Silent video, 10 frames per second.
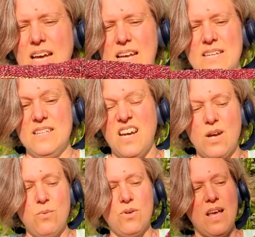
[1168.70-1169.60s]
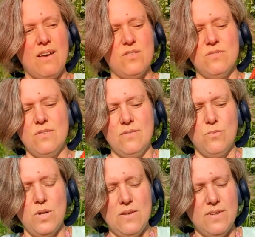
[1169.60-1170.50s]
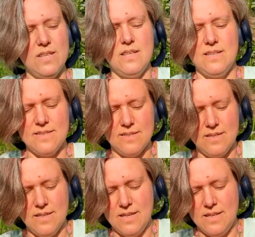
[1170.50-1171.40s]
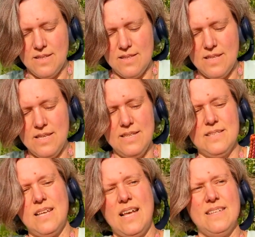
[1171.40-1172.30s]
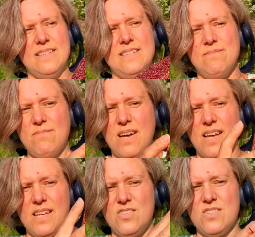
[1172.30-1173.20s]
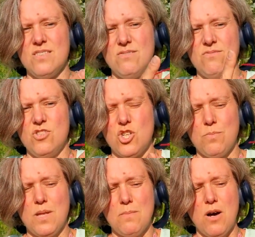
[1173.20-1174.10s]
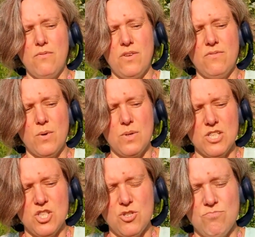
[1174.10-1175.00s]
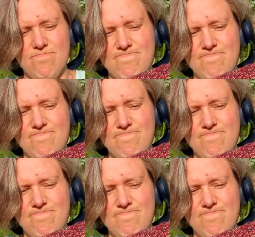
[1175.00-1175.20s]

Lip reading: And I won't have to weave in these ends. I can just chop them off if I want.